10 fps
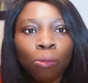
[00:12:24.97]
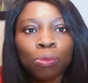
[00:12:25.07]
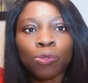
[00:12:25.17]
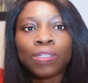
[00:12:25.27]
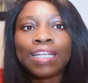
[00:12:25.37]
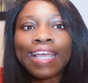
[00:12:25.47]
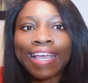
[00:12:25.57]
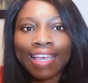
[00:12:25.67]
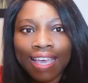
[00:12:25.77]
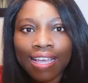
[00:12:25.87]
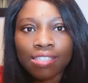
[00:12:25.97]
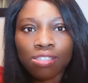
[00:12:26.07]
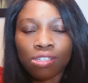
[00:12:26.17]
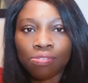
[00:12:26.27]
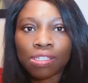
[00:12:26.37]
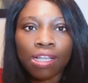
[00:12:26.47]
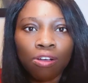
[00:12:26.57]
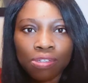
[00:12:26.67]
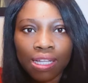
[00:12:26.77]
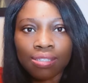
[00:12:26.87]
you're building a case to the visa
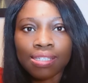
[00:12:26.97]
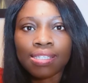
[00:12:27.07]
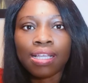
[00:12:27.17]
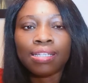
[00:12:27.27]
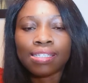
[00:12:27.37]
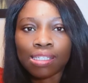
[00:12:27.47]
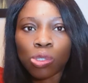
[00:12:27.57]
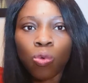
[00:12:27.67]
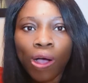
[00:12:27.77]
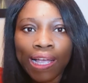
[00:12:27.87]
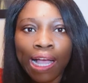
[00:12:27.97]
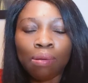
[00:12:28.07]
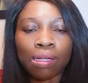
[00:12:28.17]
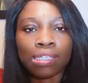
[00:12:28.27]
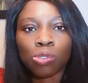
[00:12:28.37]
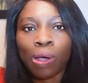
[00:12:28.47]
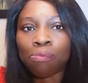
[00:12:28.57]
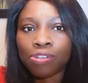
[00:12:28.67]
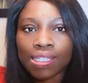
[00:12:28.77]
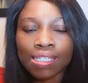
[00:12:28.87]
officer to say, this is who I am, and this is why
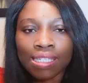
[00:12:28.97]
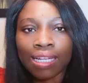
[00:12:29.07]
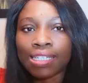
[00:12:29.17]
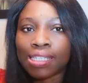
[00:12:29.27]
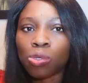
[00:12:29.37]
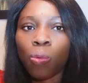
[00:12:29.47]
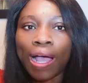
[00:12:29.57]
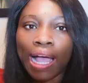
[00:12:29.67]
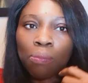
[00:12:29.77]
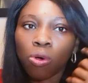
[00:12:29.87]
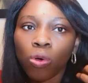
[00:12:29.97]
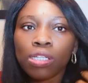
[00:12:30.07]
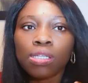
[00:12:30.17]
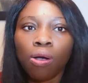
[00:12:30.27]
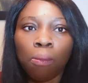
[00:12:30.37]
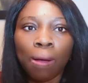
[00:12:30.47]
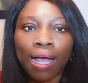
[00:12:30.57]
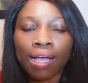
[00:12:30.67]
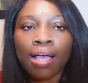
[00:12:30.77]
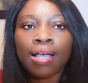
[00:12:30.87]
I'm visiting, and this is why I'm going to come
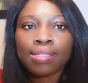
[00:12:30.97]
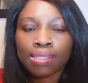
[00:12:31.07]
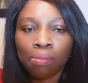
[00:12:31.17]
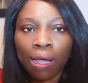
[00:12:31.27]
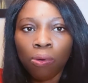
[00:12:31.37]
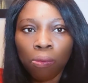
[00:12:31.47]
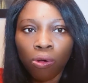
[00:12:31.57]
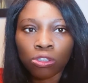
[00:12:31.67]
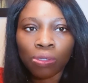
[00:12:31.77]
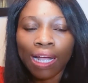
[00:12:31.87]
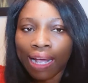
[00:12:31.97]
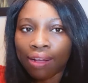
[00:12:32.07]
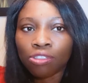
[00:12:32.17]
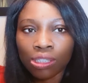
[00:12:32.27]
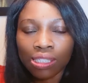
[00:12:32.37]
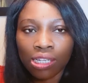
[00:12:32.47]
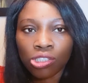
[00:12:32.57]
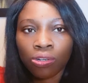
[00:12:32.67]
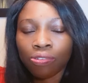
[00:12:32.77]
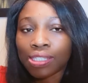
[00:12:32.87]
back to my home country. I have no
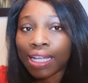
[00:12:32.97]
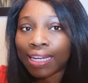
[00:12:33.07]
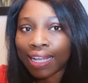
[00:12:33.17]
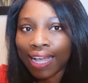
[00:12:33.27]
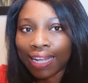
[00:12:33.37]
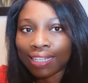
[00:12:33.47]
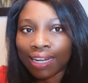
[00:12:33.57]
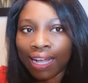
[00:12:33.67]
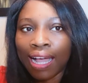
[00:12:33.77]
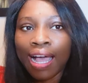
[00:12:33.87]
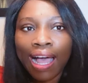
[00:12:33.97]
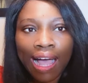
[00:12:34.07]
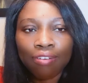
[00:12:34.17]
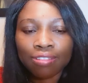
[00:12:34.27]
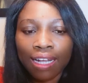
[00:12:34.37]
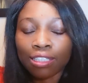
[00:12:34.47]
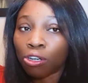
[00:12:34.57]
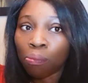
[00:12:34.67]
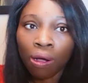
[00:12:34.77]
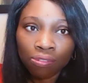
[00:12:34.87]
intention of staying in Canada after the
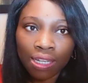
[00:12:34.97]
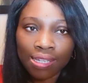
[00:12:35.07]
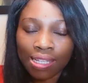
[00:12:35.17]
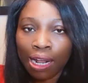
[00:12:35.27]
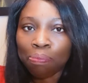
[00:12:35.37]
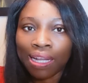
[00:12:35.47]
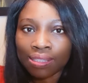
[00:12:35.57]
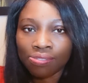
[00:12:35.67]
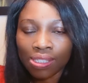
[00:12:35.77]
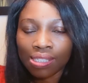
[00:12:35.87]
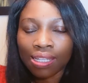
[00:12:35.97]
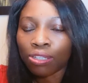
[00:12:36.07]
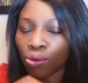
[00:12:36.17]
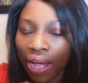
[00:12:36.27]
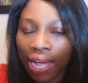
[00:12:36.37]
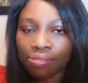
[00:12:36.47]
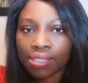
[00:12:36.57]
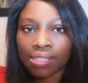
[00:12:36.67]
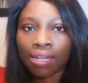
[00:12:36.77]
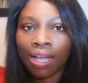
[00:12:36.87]
number of days that I plan to visit there. You
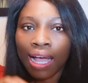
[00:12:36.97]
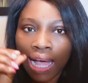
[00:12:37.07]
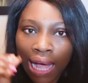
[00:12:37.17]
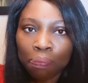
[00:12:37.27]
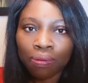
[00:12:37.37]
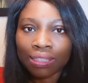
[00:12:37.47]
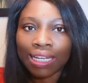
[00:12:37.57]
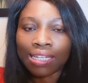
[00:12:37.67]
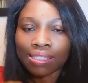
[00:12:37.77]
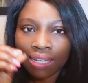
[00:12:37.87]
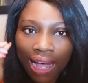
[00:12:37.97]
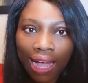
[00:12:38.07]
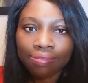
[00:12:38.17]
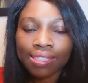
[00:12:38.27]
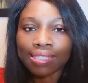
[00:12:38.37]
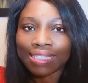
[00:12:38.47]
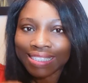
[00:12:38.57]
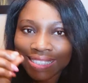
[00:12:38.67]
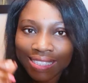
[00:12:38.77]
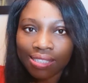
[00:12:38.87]
have to harp on that. You have to
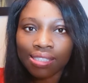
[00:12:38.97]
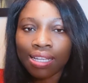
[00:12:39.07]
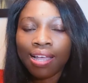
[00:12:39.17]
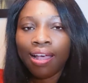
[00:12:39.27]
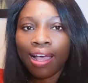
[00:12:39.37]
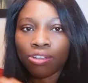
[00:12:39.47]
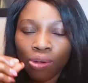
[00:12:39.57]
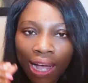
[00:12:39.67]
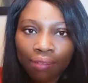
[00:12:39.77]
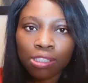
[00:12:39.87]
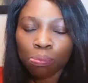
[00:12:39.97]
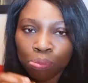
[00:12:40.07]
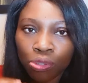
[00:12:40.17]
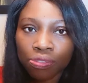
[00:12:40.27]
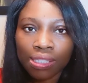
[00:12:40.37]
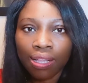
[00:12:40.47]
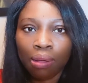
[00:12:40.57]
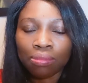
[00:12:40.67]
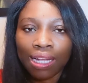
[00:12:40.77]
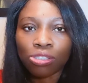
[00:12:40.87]
insist, and you have to prove to
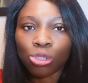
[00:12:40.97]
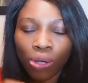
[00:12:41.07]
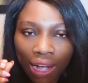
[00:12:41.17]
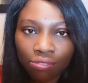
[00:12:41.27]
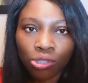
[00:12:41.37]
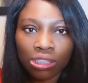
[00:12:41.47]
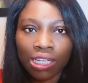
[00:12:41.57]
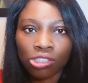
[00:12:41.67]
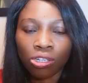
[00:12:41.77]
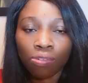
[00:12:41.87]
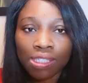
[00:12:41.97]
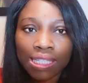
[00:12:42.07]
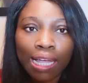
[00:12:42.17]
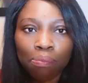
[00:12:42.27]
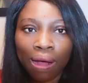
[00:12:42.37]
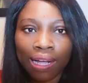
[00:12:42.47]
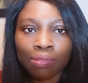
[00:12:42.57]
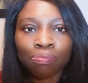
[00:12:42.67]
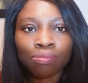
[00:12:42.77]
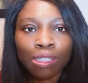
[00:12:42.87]
them that you have no intention of staying back,
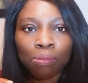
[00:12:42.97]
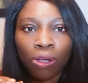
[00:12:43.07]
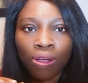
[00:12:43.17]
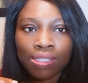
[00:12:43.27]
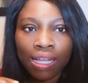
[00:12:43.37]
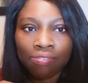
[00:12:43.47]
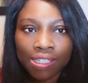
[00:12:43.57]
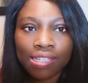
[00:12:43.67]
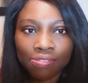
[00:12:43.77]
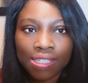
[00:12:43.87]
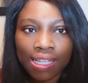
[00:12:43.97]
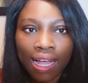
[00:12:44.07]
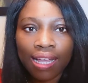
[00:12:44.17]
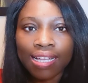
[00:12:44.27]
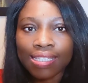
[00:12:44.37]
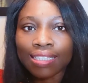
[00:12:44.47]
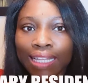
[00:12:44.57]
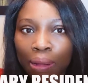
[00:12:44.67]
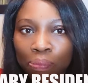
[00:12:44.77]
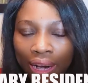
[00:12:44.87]
because a visit visa is a
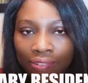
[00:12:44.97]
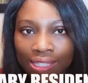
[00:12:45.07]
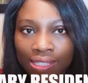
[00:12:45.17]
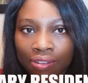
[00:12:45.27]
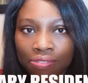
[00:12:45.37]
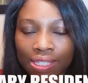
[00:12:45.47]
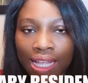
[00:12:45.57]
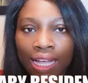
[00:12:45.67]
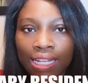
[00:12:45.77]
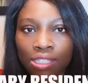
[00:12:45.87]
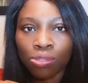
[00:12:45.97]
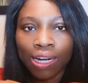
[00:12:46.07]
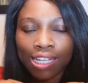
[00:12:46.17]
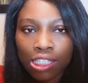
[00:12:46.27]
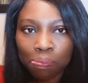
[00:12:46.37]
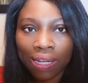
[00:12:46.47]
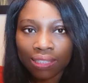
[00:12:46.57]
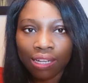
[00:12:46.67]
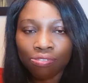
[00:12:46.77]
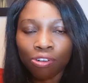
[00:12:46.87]
temporary resident visa. It's not
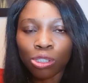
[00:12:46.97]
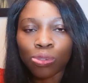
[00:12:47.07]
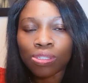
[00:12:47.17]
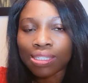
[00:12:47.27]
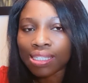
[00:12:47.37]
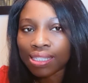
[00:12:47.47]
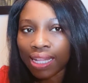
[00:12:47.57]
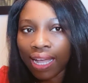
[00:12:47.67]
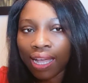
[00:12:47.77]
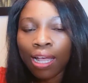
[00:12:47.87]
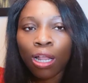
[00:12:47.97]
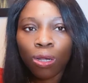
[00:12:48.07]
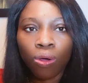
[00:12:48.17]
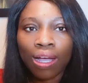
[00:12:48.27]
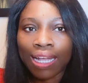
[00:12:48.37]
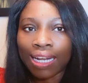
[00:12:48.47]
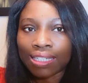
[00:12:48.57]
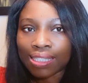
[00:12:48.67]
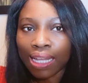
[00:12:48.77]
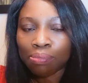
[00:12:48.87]
expected for you to stay longer
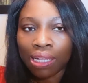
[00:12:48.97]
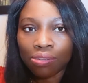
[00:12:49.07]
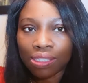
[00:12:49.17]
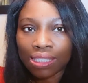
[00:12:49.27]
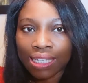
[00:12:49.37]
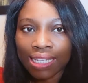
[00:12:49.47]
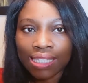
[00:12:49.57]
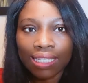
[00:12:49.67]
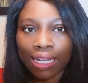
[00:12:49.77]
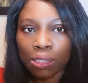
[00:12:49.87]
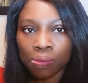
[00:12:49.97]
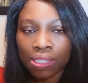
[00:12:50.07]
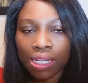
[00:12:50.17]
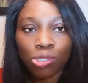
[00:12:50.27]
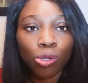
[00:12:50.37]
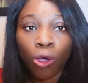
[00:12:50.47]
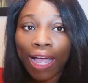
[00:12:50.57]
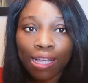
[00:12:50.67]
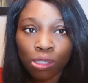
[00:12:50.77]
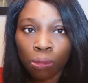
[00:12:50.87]
than the time that you've indicated that you will stay. So your
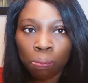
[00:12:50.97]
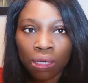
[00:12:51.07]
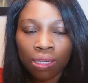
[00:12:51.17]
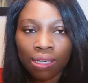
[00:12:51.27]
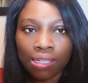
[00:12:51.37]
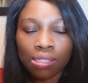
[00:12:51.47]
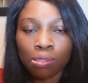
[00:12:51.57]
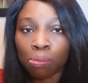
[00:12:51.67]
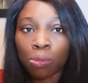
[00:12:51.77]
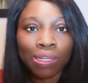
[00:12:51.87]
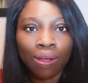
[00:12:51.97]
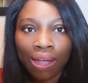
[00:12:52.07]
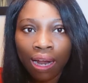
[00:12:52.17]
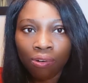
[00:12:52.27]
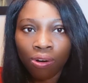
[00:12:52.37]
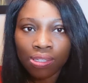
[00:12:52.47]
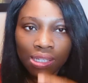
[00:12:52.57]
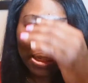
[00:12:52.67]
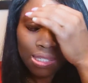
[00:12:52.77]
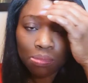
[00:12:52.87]
SOP needs to be without errors.
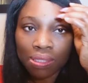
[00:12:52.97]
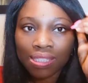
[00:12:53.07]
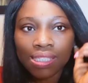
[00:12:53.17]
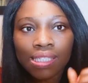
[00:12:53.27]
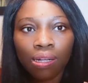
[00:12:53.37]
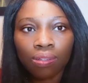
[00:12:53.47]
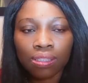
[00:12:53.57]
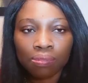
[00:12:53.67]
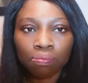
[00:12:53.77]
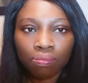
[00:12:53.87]
It needs to be detailed.